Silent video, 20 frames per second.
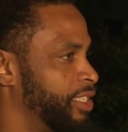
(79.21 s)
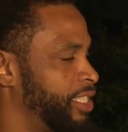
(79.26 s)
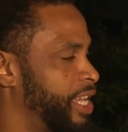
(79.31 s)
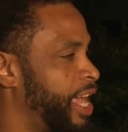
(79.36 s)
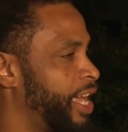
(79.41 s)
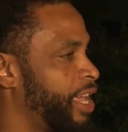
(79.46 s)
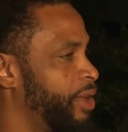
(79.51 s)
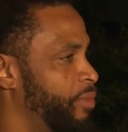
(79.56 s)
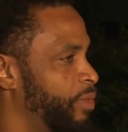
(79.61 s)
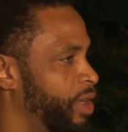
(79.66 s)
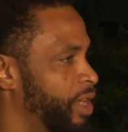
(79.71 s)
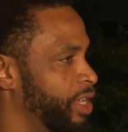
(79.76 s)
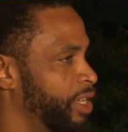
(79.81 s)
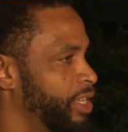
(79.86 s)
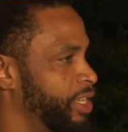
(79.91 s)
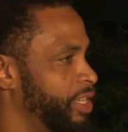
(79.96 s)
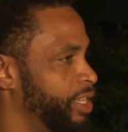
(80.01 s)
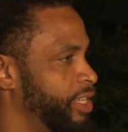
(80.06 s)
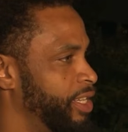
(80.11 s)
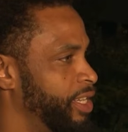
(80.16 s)
So,
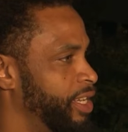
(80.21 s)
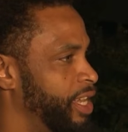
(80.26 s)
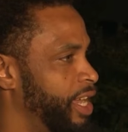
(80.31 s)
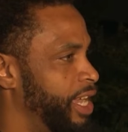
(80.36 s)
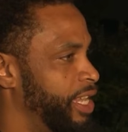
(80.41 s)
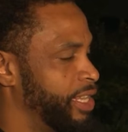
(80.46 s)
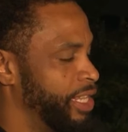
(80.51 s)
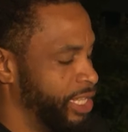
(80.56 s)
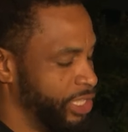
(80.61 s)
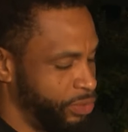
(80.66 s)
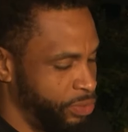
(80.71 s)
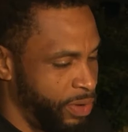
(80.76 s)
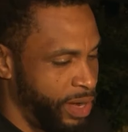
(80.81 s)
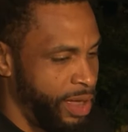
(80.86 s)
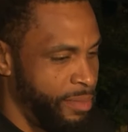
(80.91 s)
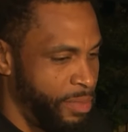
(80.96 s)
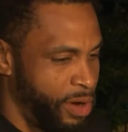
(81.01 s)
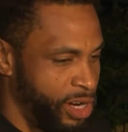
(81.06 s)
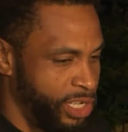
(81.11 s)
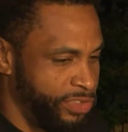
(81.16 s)
this
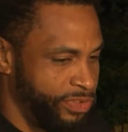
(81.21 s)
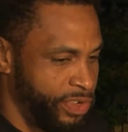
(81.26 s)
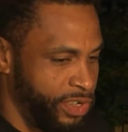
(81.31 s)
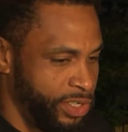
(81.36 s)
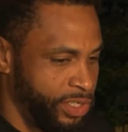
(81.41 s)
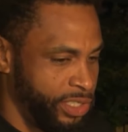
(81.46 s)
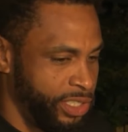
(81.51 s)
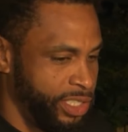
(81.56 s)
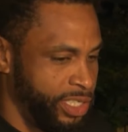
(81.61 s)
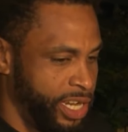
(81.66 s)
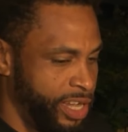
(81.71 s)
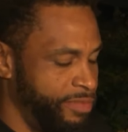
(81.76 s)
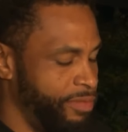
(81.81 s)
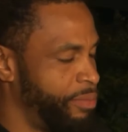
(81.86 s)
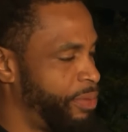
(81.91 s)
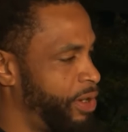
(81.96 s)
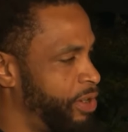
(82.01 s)
one I marched for Stephen